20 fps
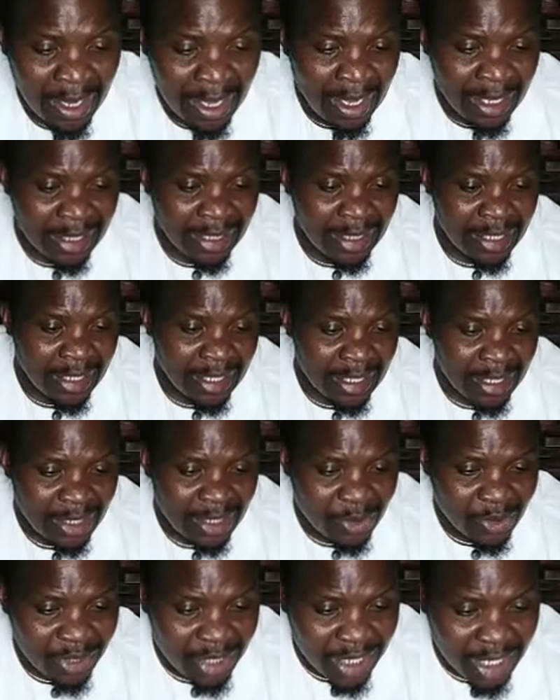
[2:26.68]
and uh,
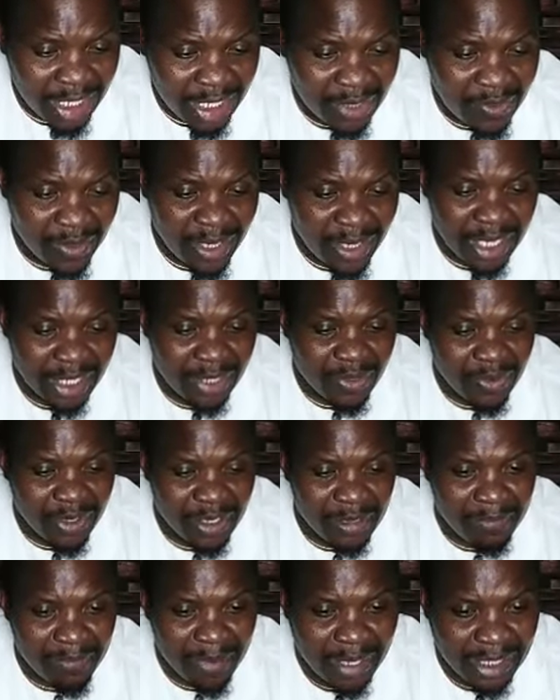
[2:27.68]
today we are
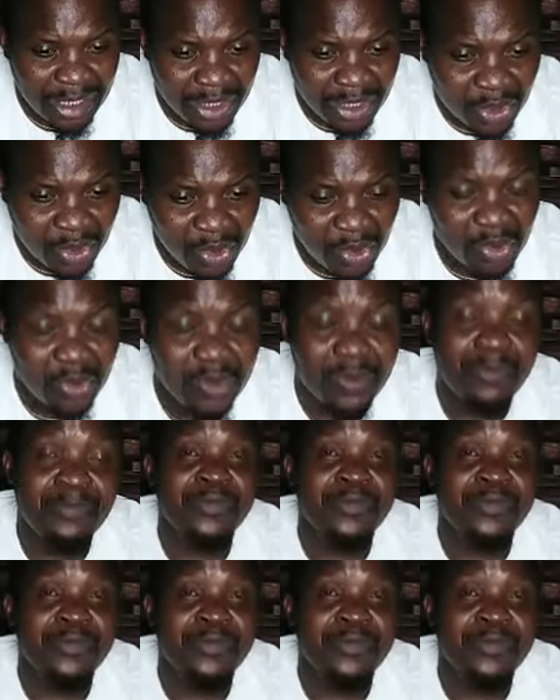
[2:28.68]
doing part two,